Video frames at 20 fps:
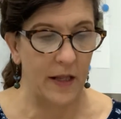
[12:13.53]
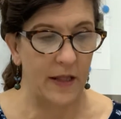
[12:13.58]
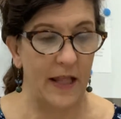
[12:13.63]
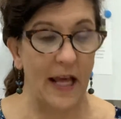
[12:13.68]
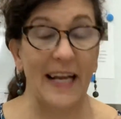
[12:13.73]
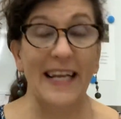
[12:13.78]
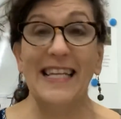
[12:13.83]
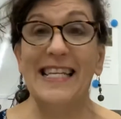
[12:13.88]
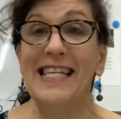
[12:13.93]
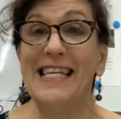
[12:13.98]

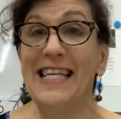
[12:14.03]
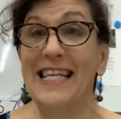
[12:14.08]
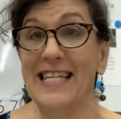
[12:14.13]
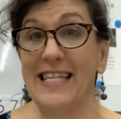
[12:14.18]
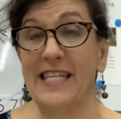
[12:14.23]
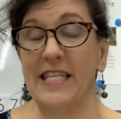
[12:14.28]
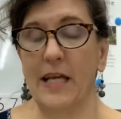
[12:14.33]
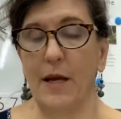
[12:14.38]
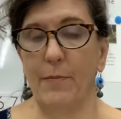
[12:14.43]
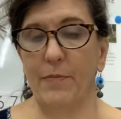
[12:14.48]
They
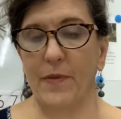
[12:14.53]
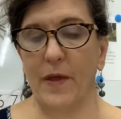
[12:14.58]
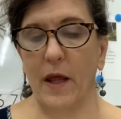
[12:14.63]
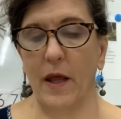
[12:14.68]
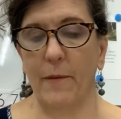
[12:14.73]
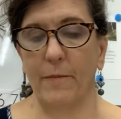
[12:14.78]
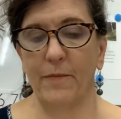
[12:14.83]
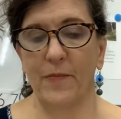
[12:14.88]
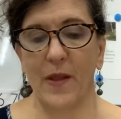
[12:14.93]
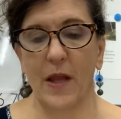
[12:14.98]
did
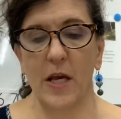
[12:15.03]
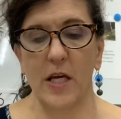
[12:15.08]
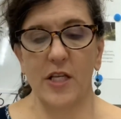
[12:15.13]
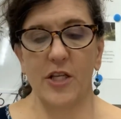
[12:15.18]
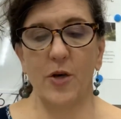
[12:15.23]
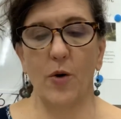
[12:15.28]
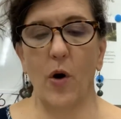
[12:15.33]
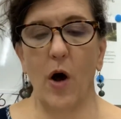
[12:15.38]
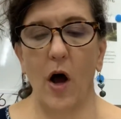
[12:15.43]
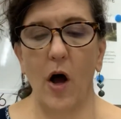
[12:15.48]
something.
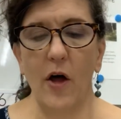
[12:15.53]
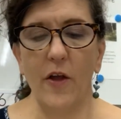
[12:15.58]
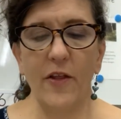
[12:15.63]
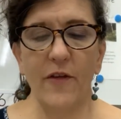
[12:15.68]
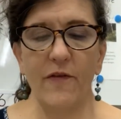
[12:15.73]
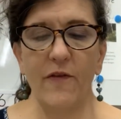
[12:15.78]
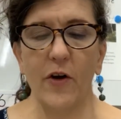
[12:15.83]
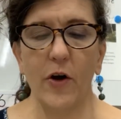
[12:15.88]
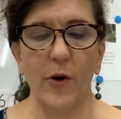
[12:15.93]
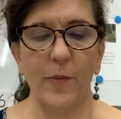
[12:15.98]
So all
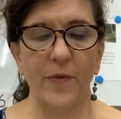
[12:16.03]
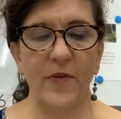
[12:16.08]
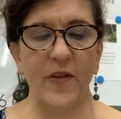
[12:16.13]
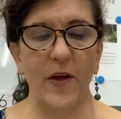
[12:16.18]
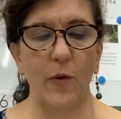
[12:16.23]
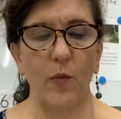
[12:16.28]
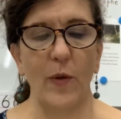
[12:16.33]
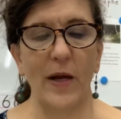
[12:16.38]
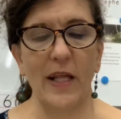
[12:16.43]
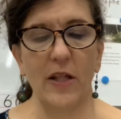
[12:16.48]
the verbs
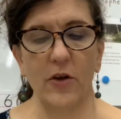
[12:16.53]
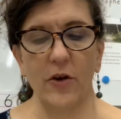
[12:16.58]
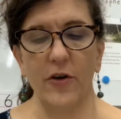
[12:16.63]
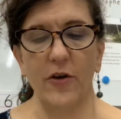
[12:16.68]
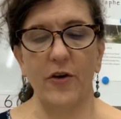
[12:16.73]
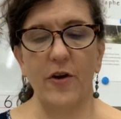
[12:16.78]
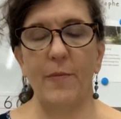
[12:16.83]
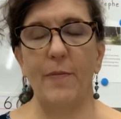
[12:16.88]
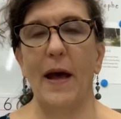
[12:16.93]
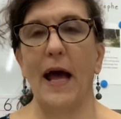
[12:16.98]
that we
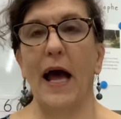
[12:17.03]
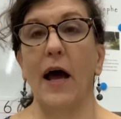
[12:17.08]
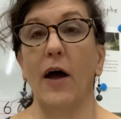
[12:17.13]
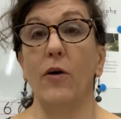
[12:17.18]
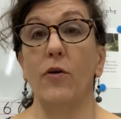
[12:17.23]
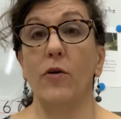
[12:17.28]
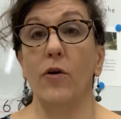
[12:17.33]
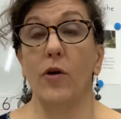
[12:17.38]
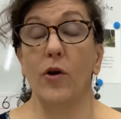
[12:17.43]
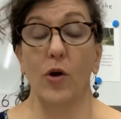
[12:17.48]
learned
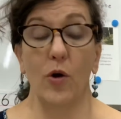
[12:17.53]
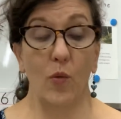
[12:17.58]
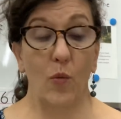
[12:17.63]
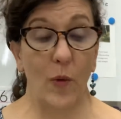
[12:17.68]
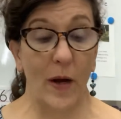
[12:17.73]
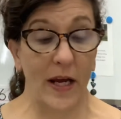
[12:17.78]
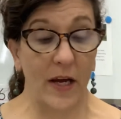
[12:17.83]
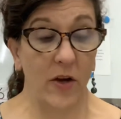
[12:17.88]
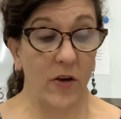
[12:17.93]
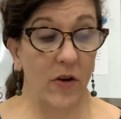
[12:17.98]
about,
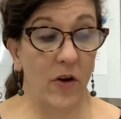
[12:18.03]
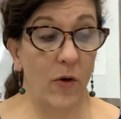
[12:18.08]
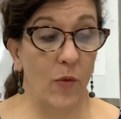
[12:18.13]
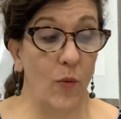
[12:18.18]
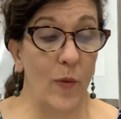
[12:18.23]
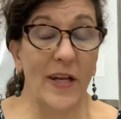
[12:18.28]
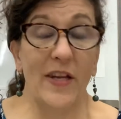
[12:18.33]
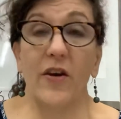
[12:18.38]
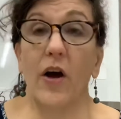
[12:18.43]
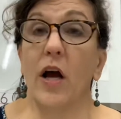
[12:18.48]

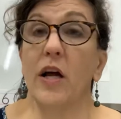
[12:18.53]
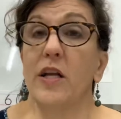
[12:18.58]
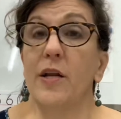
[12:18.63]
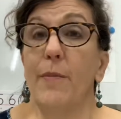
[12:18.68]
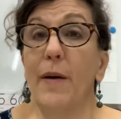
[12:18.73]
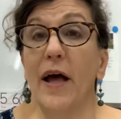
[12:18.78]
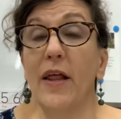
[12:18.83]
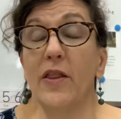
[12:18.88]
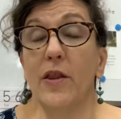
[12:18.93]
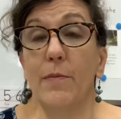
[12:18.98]
we talked
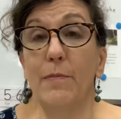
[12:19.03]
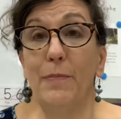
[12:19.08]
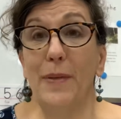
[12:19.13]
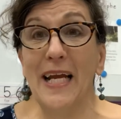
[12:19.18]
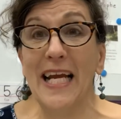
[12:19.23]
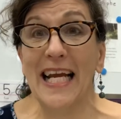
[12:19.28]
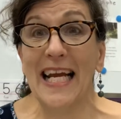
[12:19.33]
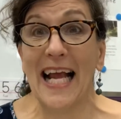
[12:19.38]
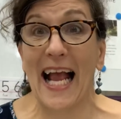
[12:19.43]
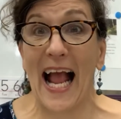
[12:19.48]
about them
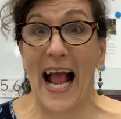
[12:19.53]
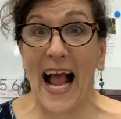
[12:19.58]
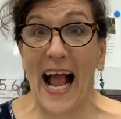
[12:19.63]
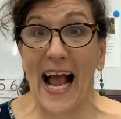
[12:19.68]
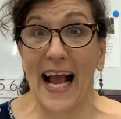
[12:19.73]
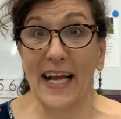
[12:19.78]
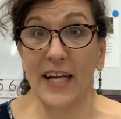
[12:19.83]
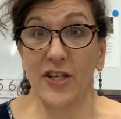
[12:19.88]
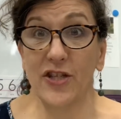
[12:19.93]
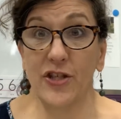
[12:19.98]
being
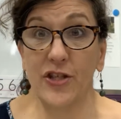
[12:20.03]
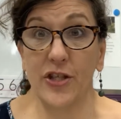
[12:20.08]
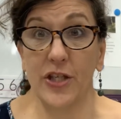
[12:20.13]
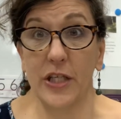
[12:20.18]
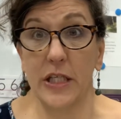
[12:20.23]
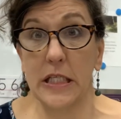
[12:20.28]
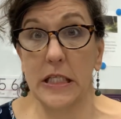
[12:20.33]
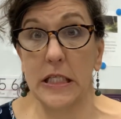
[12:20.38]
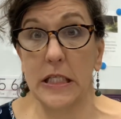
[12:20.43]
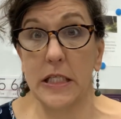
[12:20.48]

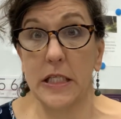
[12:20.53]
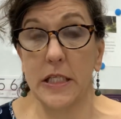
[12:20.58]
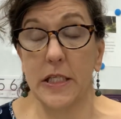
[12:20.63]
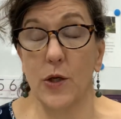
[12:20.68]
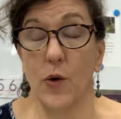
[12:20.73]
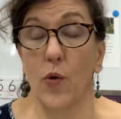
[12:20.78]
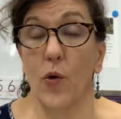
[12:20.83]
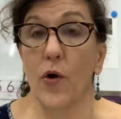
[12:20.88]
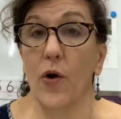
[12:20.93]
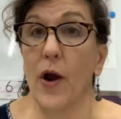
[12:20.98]
actions
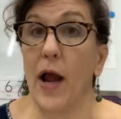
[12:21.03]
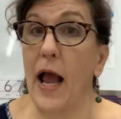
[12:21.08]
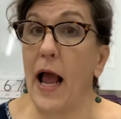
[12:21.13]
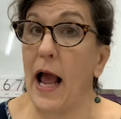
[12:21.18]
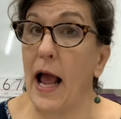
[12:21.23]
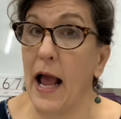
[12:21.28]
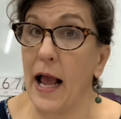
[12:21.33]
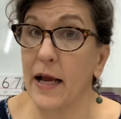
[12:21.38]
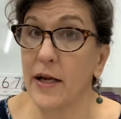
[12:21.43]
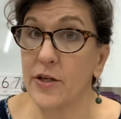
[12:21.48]
or
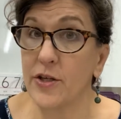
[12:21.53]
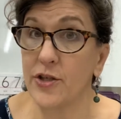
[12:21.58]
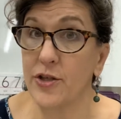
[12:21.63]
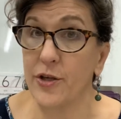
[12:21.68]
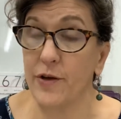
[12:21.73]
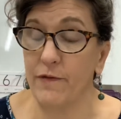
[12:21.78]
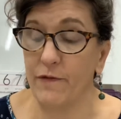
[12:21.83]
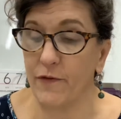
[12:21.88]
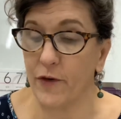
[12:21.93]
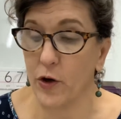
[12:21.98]

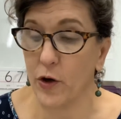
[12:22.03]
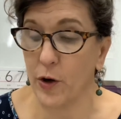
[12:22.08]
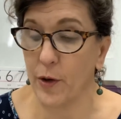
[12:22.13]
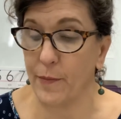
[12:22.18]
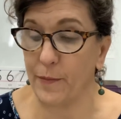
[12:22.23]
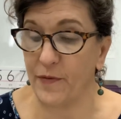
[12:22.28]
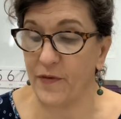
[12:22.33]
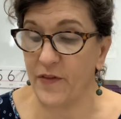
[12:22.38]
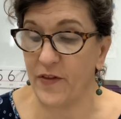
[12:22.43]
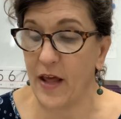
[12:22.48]
action
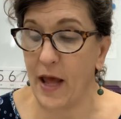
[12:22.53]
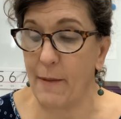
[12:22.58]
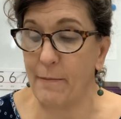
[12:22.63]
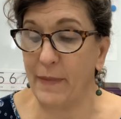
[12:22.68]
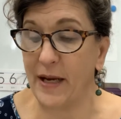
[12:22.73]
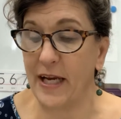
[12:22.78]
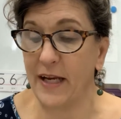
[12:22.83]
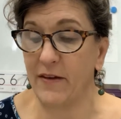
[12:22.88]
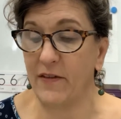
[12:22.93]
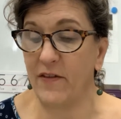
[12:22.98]
verbs. That
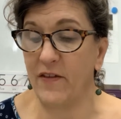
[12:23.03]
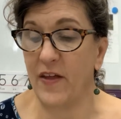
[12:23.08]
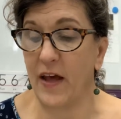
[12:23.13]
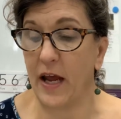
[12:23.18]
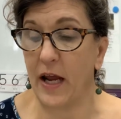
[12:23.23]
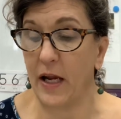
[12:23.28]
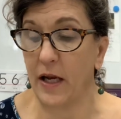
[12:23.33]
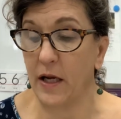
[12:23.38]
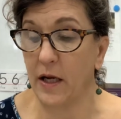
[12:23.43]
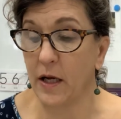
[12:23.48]
means
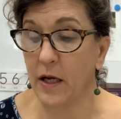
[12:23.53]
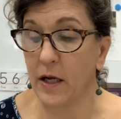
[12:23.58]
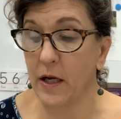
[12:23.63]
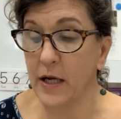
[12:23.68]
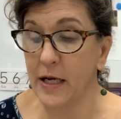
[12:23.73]
they